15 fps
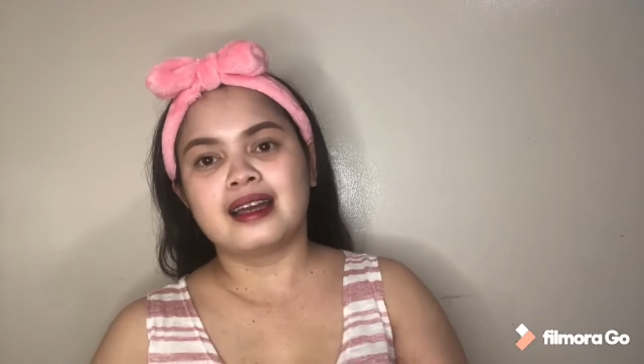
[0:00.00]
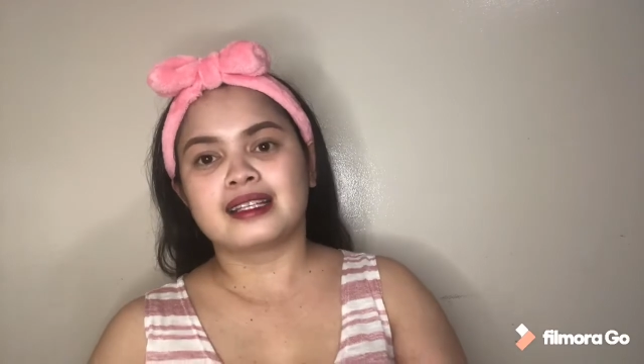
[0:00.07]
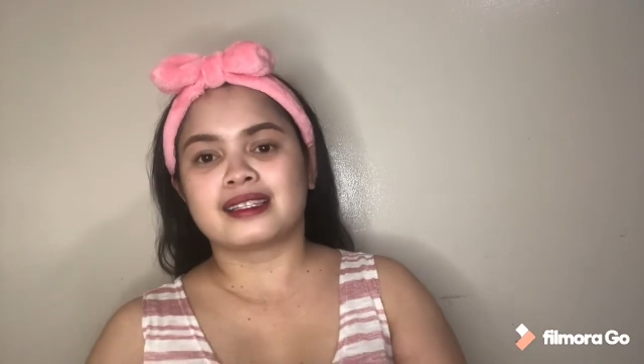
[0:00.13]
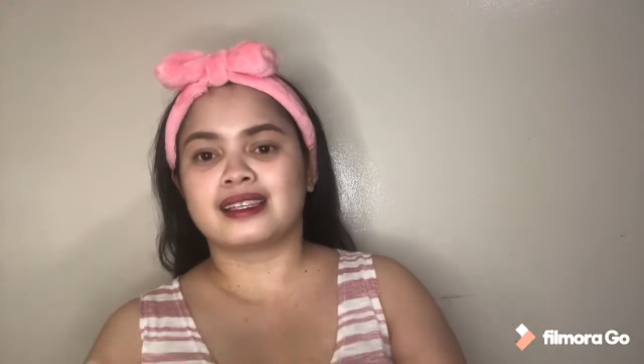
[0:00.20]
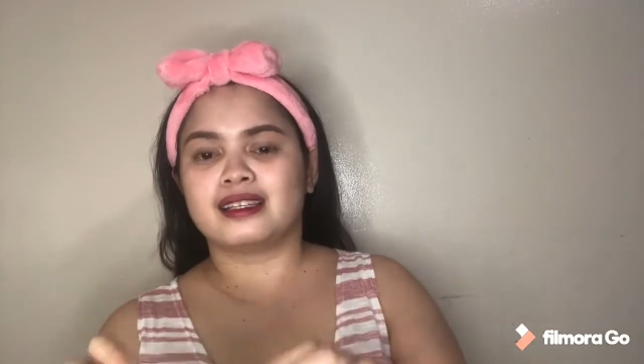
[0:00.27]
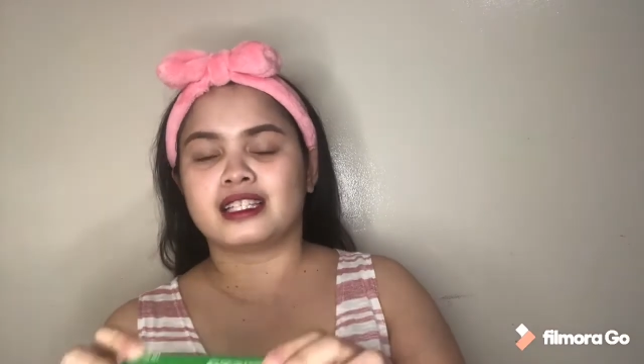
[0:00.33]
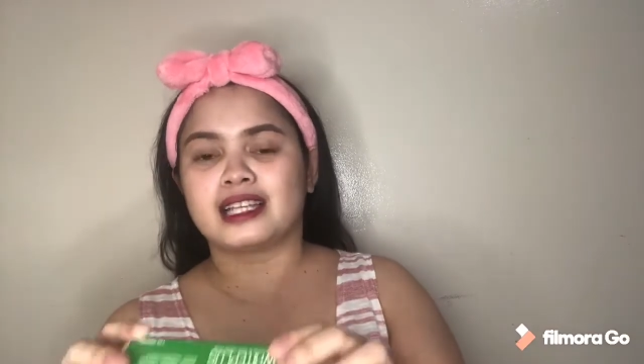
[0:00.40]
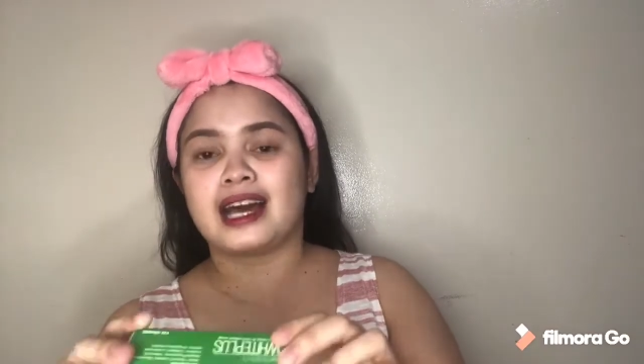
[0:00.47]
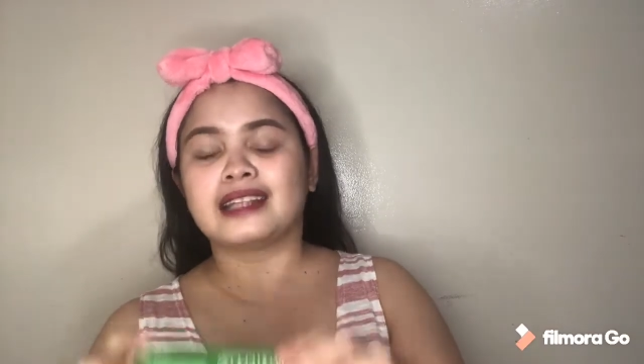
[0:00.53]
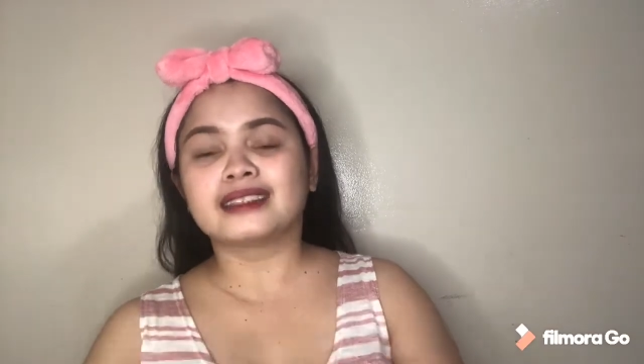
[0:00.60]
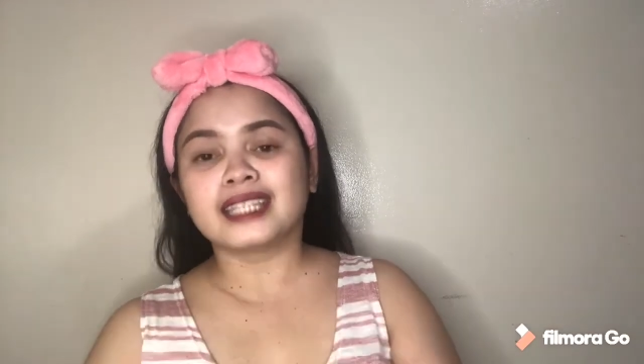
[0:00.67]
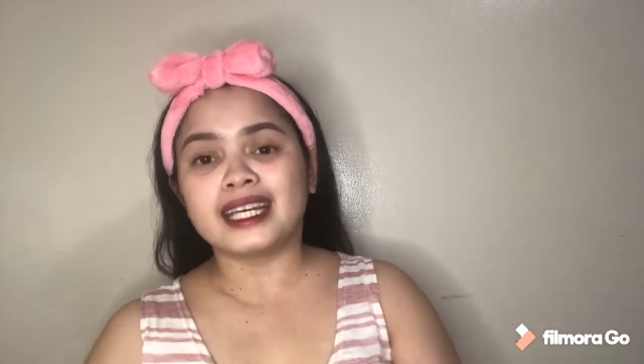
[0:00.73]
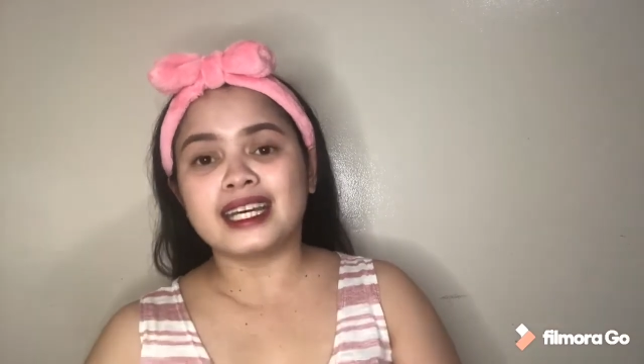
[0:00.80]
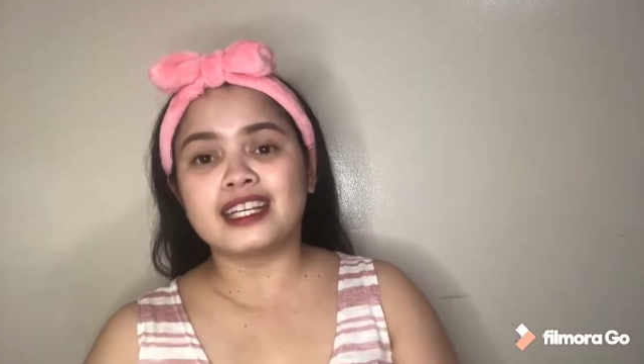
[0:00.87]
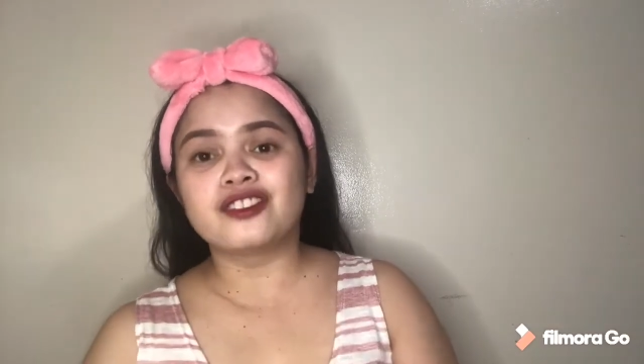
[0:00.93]
since
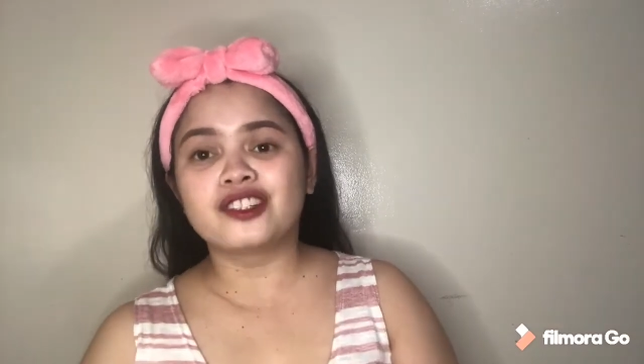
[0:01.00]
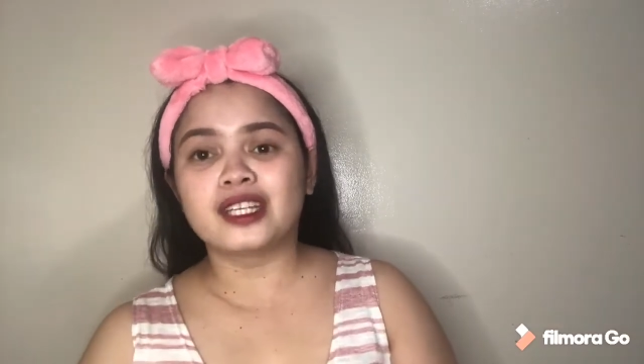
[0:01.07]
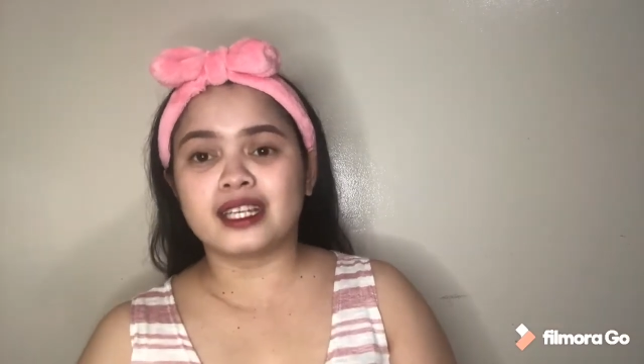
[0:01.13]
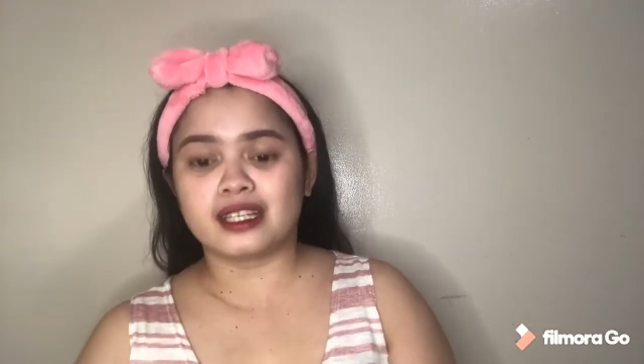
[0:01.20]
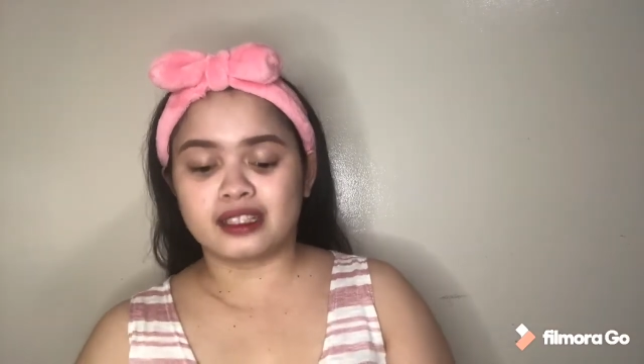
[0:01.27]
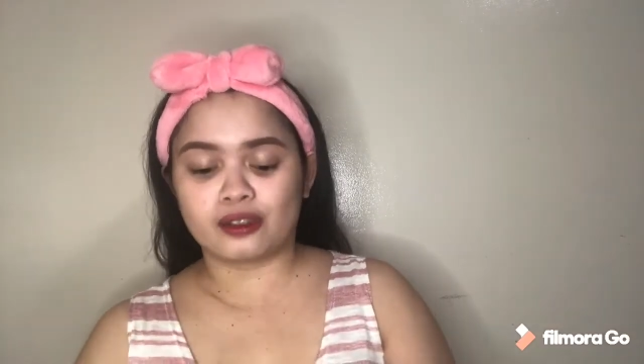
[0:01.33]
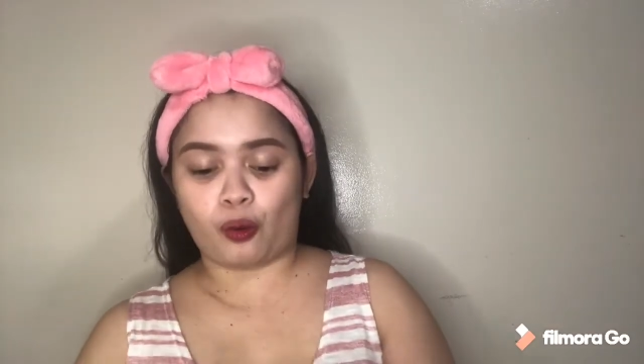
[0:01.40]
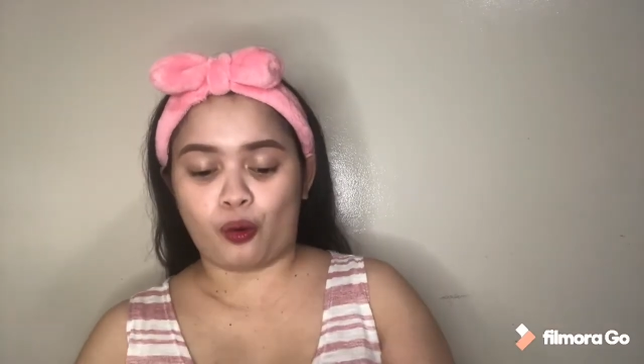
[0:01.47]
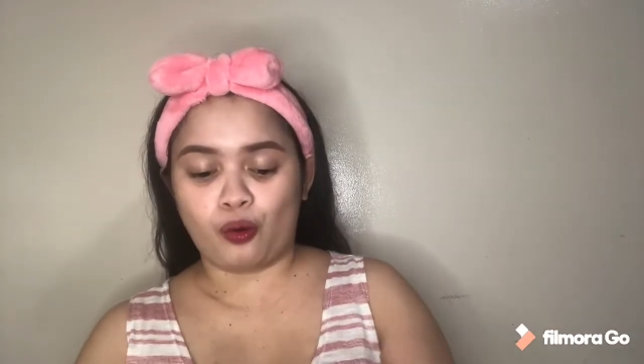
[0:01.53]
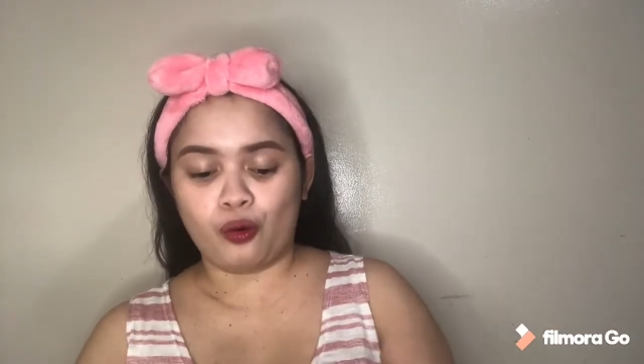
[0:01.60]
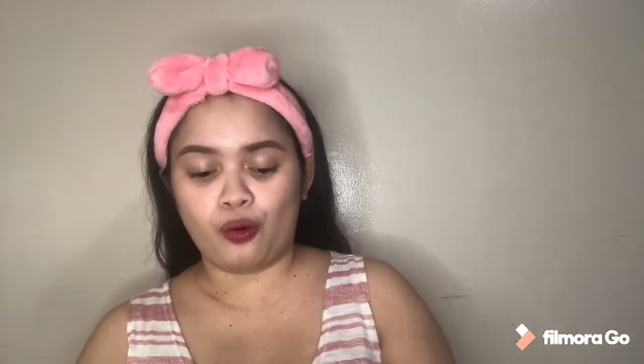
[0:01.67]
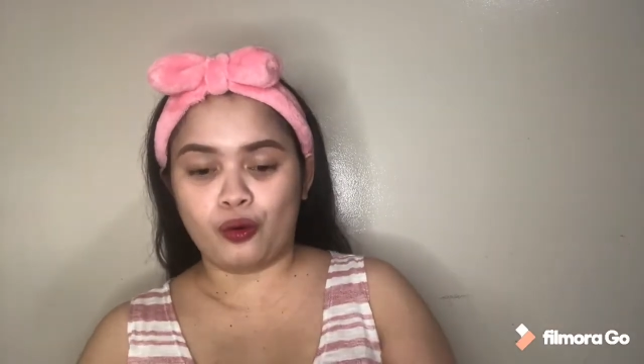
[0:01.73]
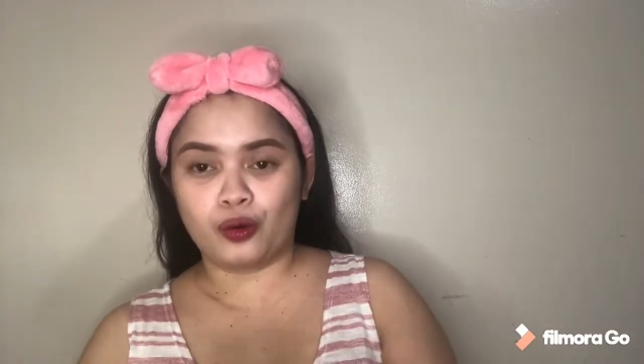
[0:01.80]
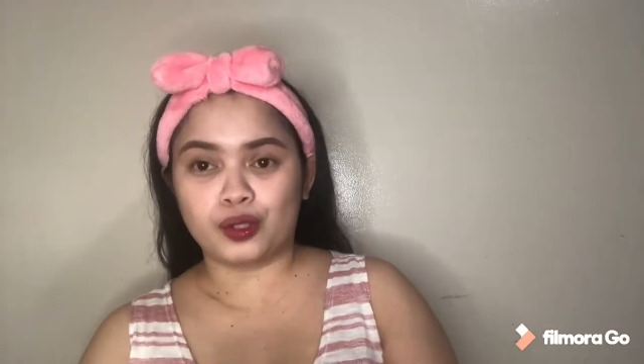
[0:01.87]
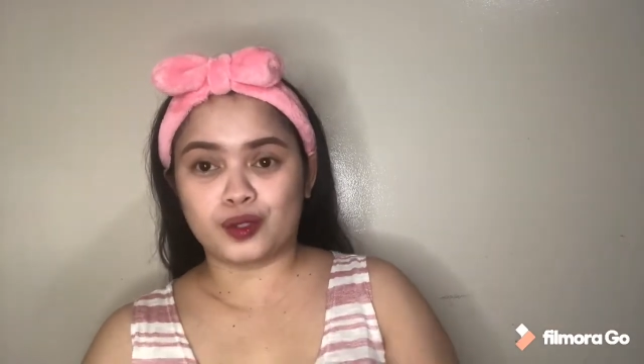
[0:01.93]
anti-aging to,
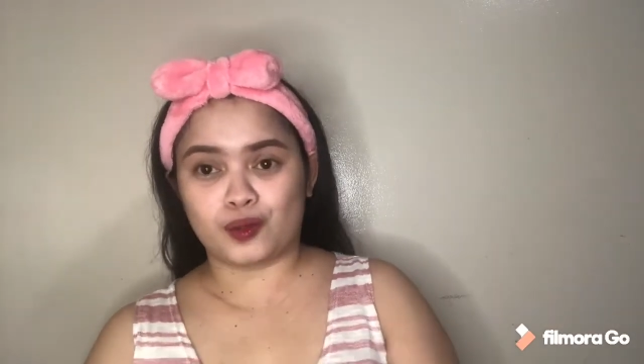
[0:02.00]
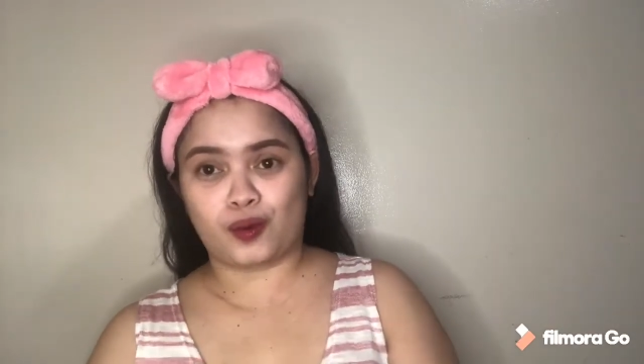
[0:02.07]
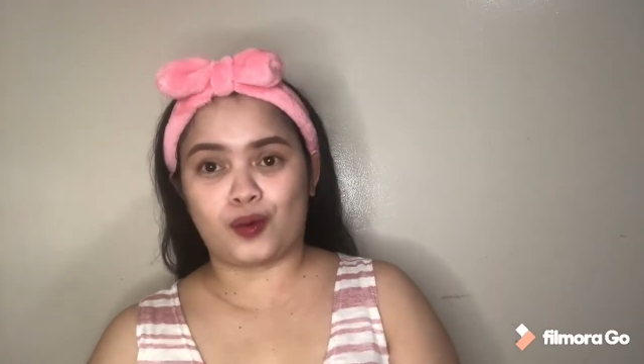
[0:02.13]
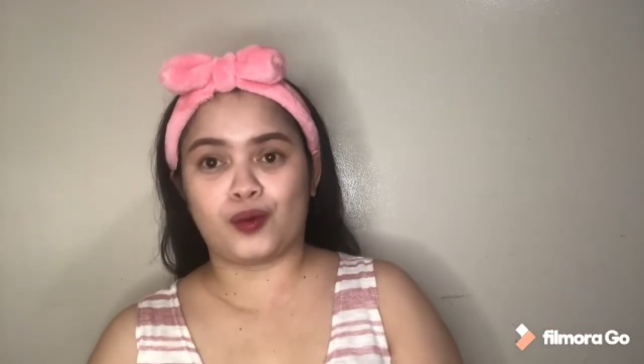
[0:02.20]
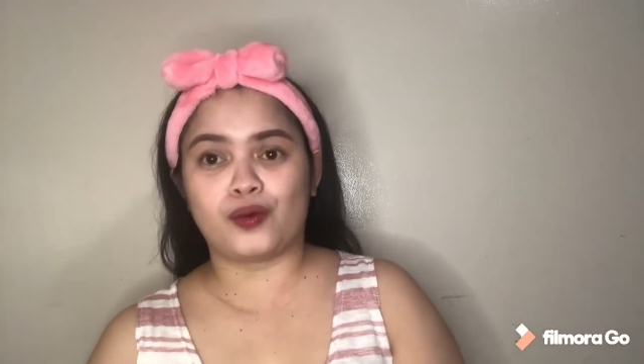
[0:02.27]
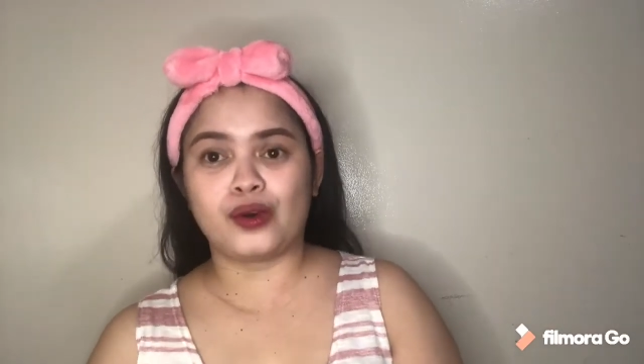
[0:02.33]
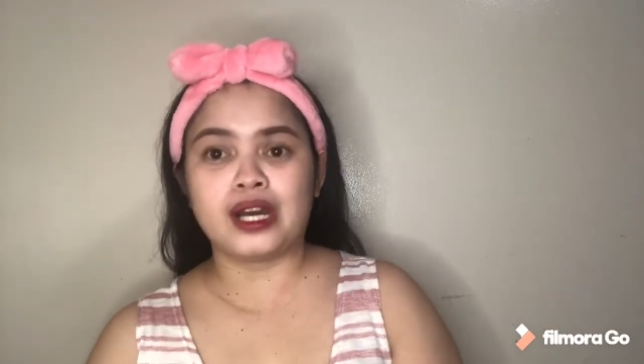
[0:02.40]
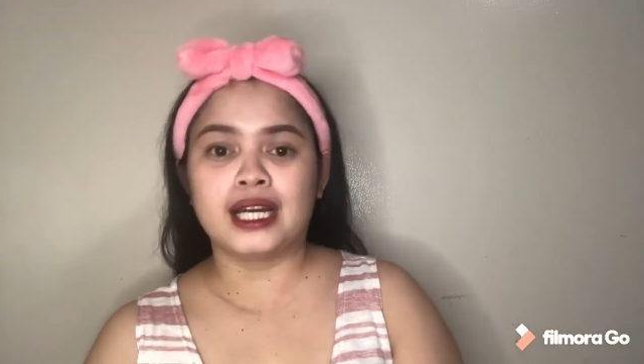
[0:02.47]
so,